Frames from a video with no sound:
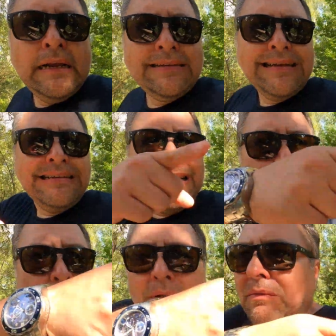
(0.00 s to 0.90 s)
There's
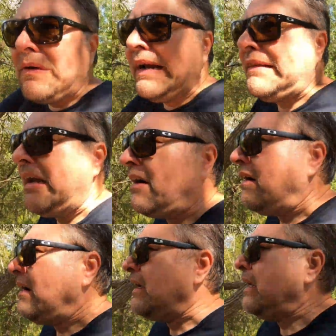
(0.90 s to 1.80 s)
another one right there.
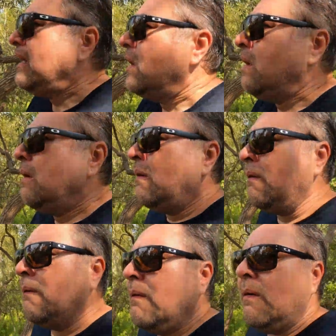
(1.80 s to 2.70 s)

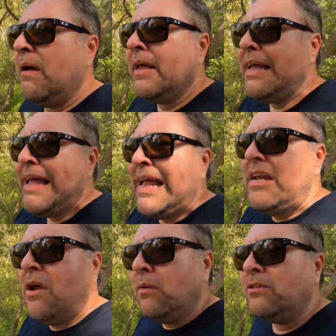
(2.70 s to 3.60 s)
Woo.
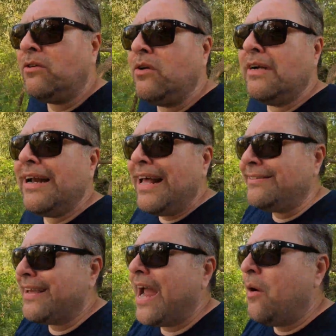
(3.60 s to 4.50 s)
No sooner did
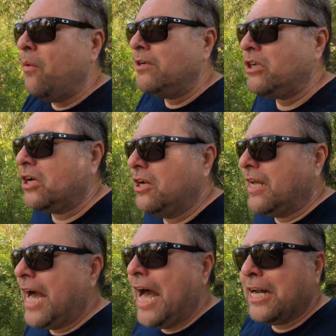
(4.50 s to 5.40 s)
I say I wish I
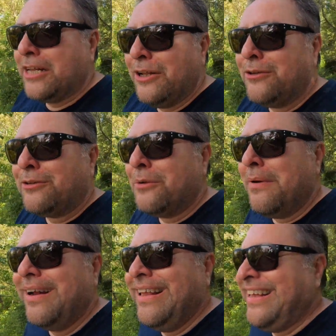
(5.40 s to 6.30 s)
could have gotten closer to
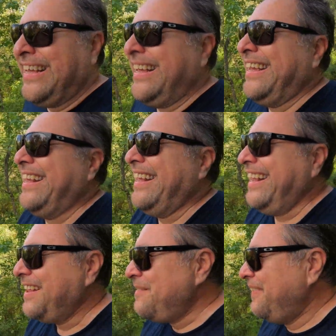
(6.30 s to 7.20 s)
one
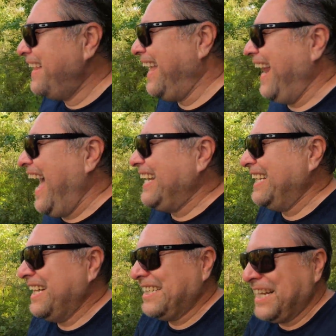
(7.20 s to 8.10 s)
than I
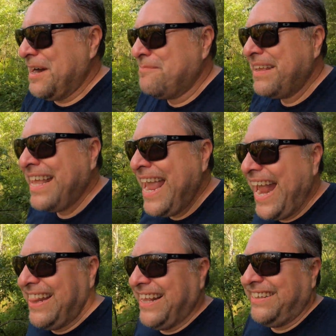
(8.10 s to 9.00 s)
looked up
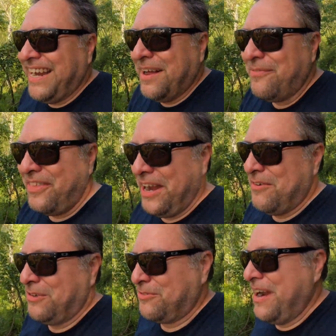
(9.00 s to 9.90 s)
and the damn
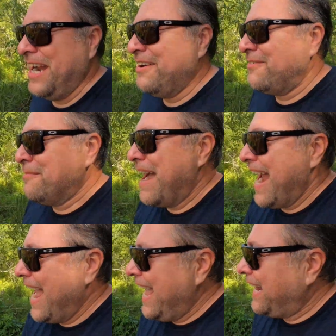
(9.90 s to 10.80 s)
thing was right over my
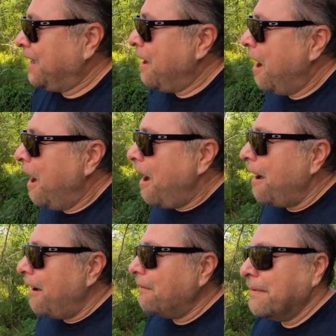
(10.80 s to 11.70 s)
head.
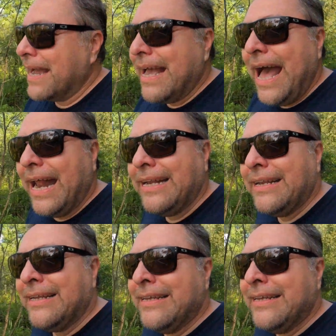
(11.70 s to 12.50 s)
Oh my God.